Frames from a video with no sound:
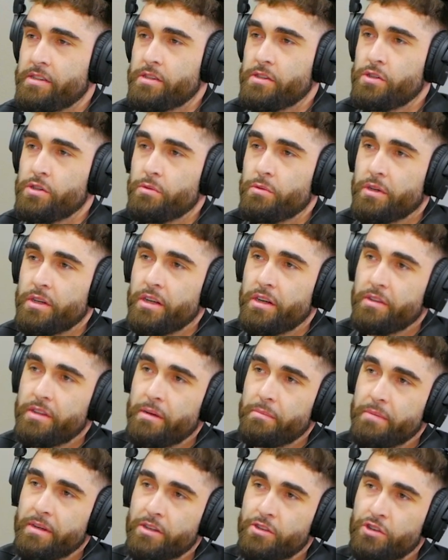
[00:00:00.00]
ends in 210
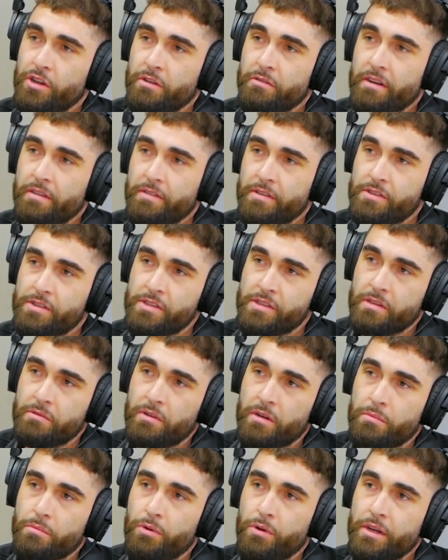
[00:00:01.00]
that Big Sean references at
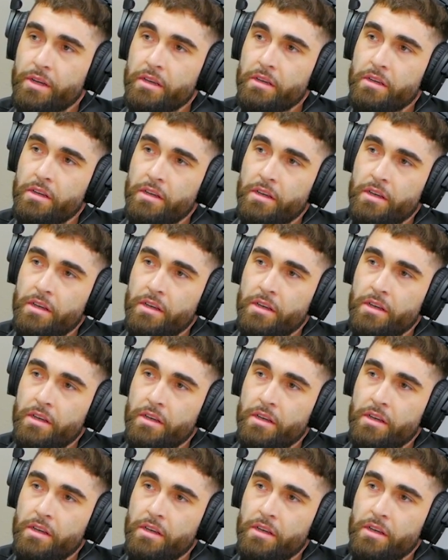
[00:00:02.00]
one point.